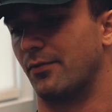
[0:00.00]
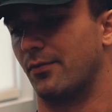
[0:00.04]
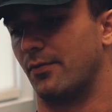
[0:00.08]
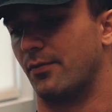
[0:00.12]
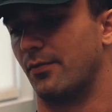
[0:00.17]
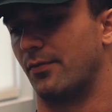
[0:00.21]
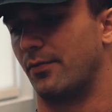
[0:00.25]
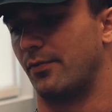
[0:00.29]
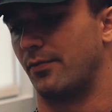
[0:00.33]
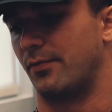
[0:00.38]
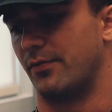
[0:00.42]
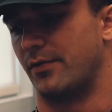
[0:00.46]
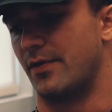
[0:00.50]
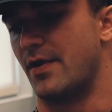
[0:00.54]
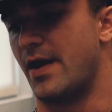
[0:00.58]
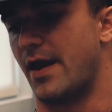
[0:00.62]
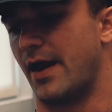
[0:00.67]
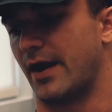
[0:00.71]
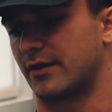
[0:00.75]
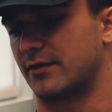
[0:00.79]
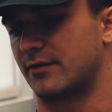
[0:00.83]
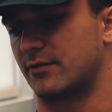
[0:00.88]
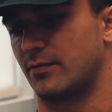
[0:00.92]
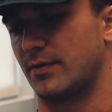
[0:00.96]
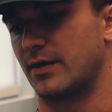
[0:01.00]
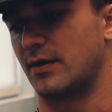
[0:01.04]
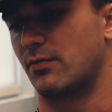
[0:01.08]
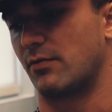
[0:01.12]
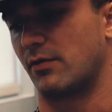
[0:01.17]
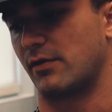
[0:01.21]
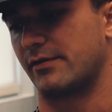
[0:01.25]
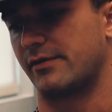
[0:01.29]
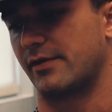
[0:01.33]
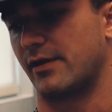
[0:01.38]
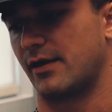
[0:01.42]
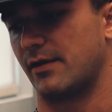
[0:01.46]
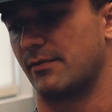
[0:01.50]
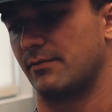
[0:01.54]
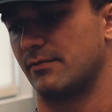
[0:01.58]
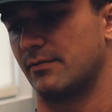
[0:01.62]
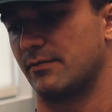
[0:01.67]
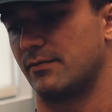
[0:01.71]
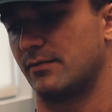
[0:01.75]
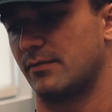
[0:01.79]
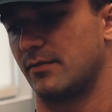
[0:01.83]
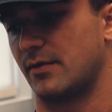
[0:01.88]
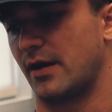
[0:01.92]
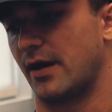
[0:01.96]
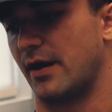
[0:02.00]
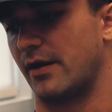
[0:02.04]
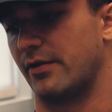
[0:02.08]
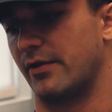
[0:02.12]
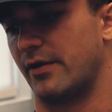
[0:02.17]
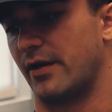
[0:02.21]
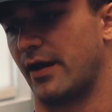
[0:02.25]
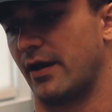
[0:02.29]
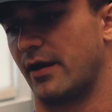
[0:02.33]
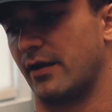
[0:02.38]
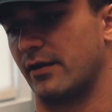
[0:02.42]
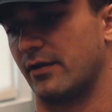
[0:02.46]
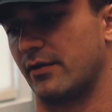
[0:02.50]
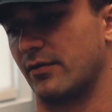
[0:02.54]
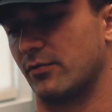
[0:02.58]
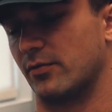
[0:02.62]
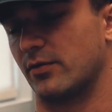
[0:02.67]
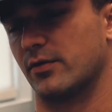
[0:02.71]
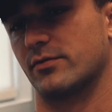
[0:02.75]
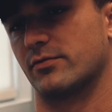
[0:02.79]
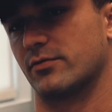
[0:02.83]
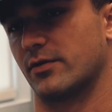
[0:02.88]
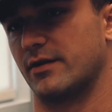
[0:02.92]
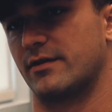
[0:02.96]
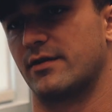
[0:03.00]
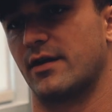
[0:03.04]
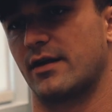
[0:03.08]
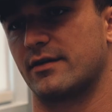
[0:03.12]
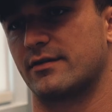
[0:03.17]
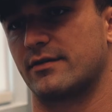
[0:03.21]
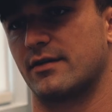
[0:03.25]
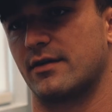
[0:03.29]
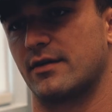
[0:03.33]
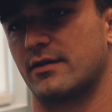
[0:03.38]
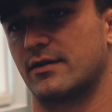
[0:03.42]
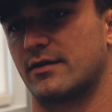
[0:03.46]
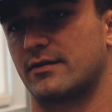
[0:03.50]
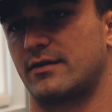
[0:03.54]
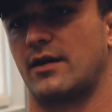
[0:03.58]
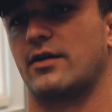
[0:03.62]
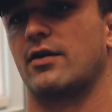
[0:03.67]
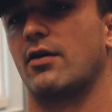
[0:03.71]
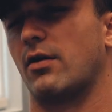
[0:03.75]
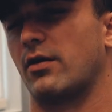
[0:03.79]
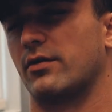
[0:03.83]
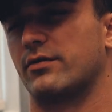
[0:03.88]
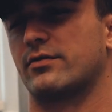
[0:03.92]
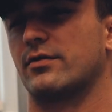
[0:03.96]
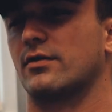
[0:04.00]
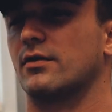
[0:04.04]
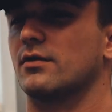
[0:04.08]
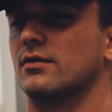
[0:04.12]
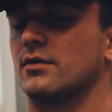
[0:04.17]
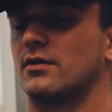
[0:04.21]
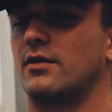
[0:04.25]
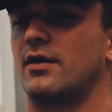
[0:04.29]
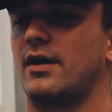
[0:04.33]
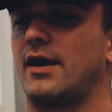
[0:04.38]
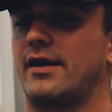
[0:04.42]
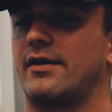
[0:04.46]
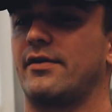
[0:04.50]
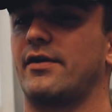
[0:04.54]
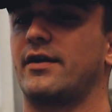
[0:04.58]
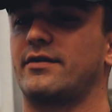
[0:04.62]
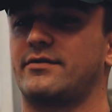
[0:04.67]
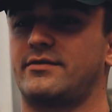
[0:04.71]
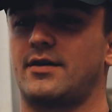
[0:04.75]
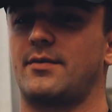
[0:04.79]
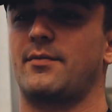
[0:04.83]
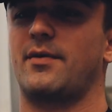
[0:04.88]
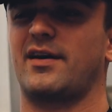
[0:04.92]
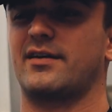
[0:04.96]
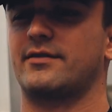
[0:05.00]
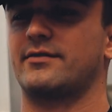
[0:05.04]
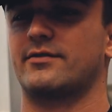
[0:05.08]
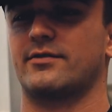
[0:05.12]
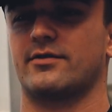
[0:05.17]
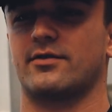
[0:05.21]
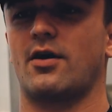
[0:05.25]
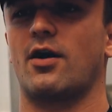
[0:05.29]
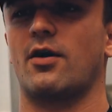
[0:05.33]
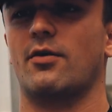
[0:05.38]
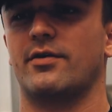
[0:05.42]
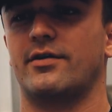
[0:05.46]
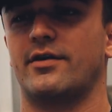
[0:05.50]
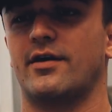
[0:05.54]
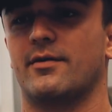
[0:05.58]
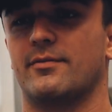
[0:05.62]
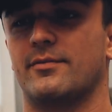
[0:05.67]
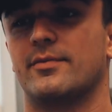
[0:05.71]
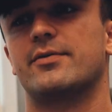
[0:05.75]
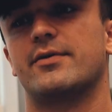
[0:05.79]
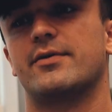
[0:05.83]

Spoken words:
next week one time, and then we'll retest it because I know I was still a little high last time. I still owe a dump.